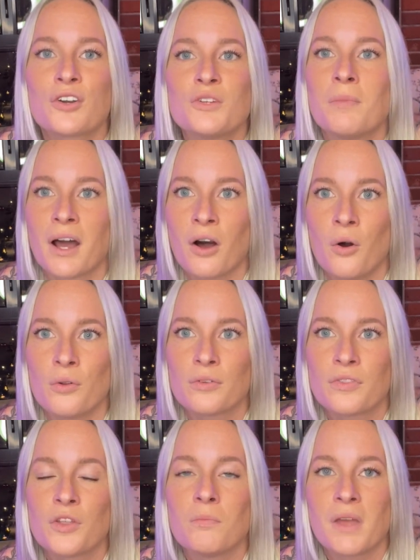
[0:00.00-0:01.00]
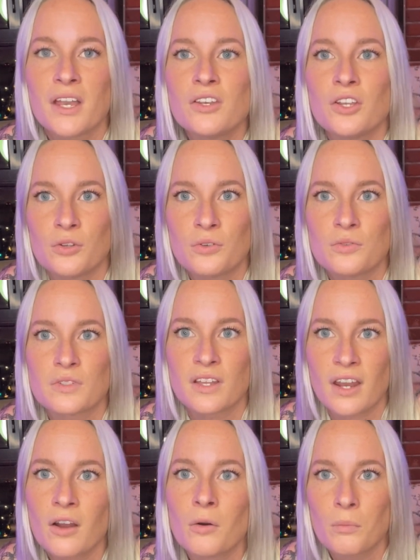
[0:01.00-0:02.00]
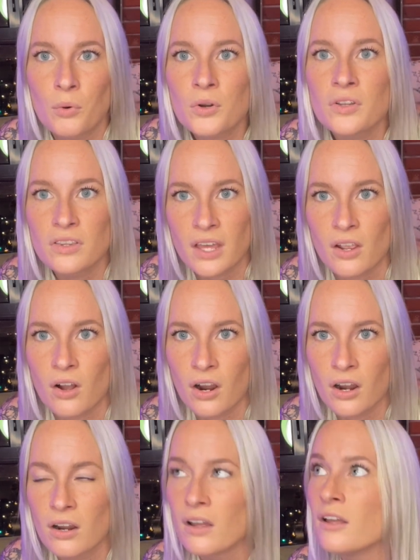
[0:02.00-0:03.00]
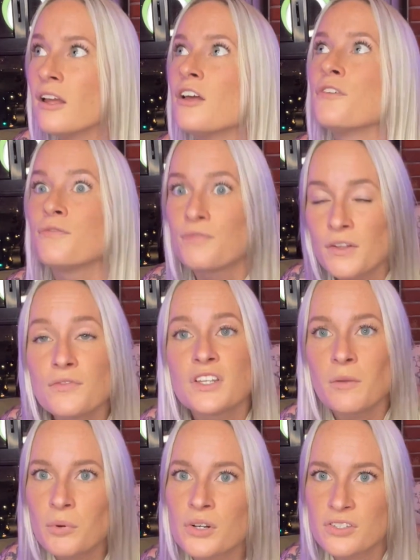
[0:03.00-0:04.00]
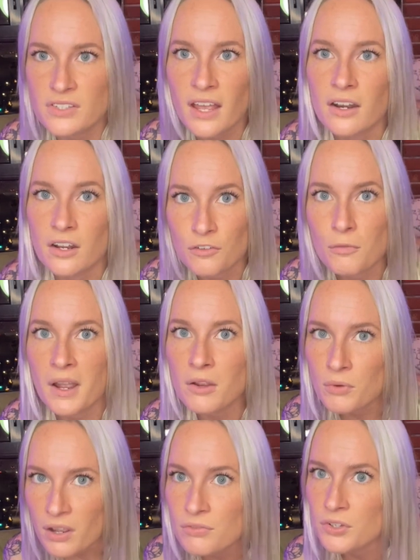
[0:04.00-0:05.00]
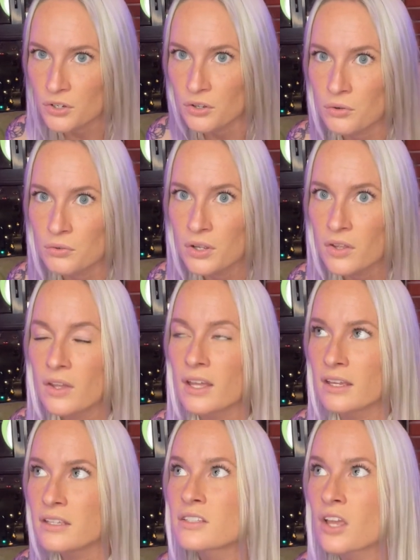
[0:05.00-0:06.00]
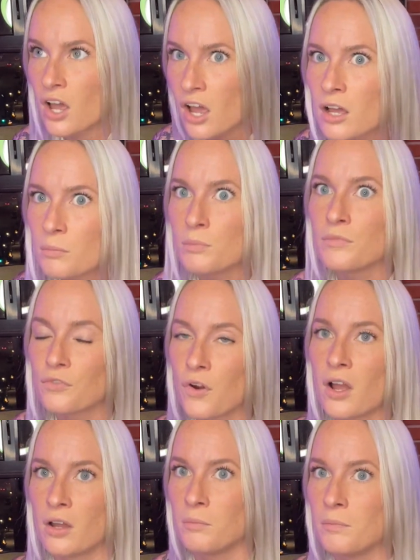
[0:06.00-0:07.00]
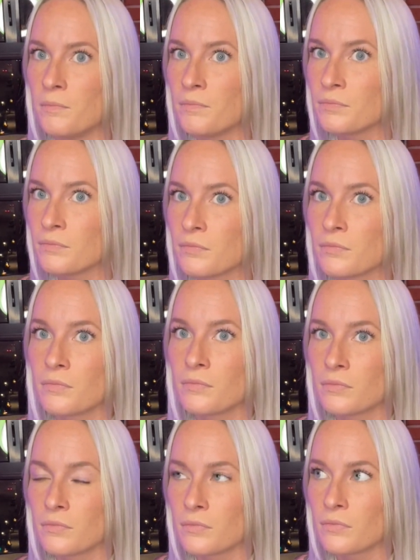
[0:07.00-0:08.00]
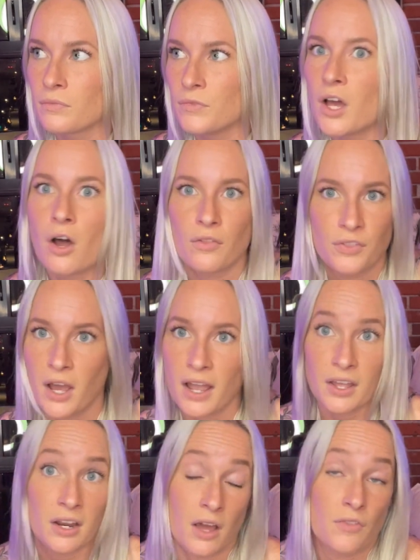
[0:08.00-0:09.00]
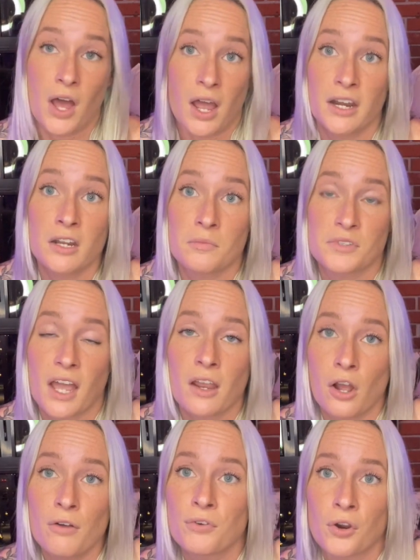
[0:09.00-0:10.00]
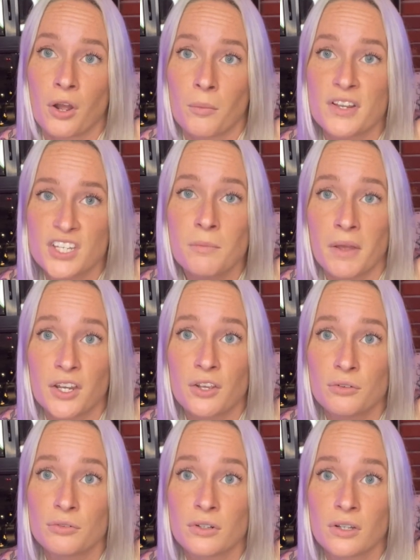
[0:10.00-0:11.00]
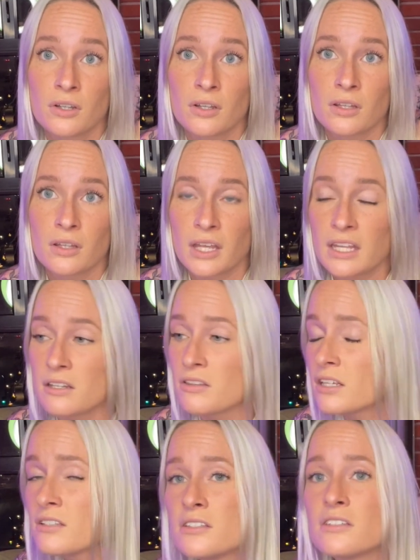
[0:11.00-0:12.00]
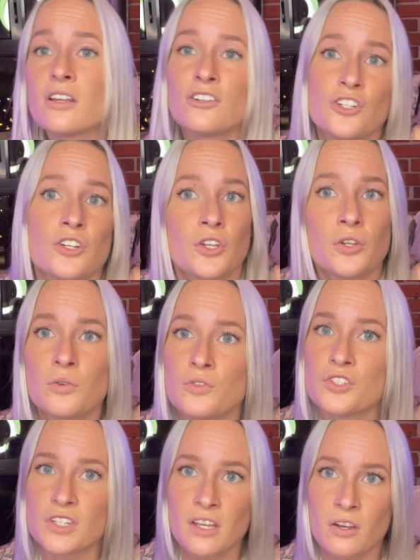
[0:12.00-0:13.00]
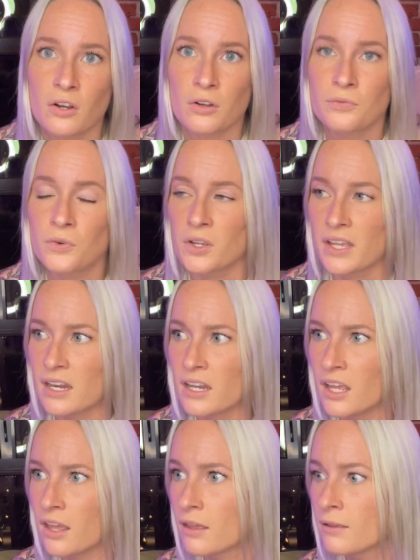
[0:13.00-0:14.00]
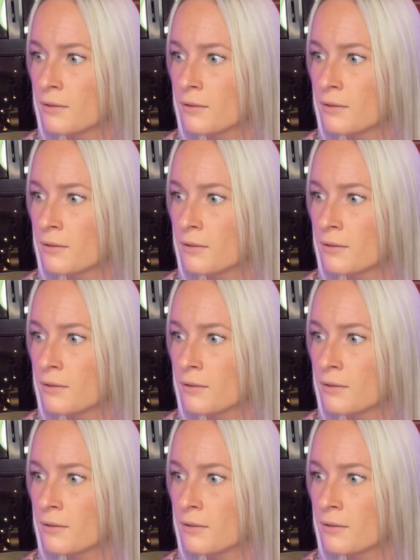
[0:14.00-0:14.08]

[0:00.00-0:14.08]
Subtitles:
about the menus and how important they are. 50% of my revenue has come from the items I offer on my tip menu. And that's such a huge deal for getting